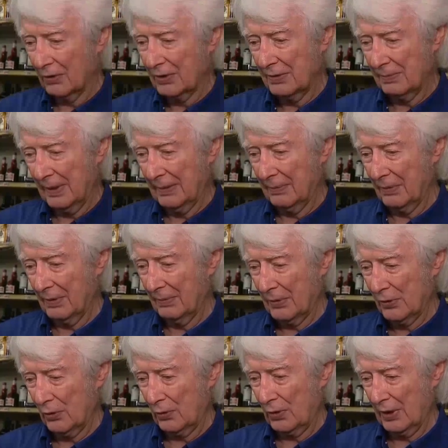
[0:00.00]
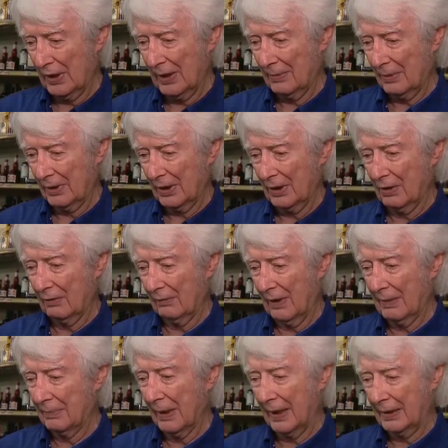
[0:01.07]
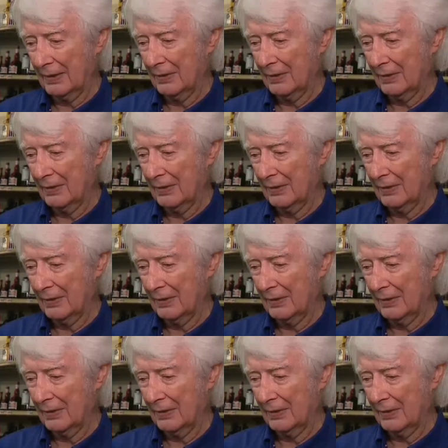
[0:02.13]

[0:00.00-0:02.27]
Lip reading: Those people, the majority of them, are going to go right